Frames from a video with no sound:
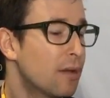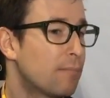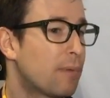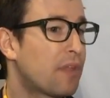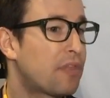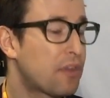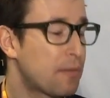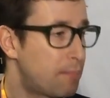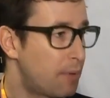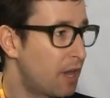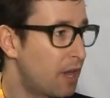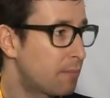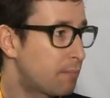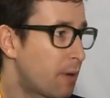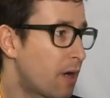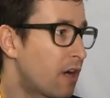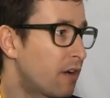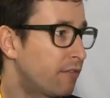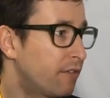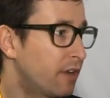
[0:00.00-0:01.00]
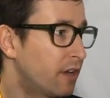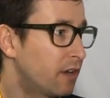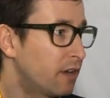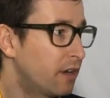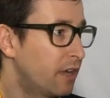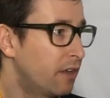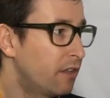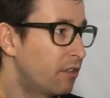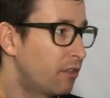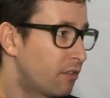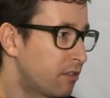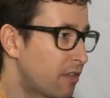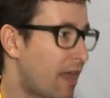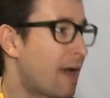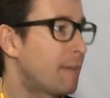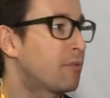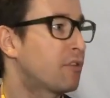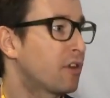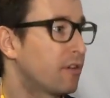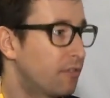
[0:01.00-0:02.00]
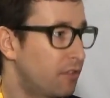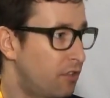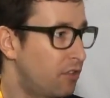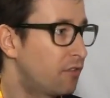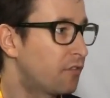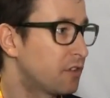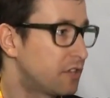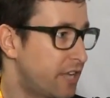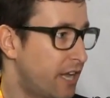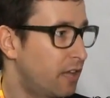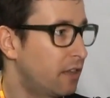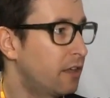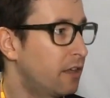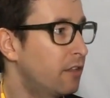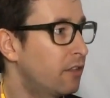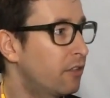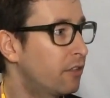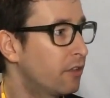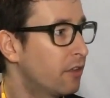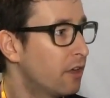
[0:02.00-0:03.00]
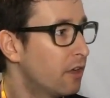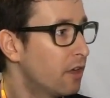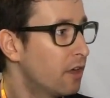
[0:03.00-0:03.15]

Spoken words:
but the big part of it is lab services for dailies.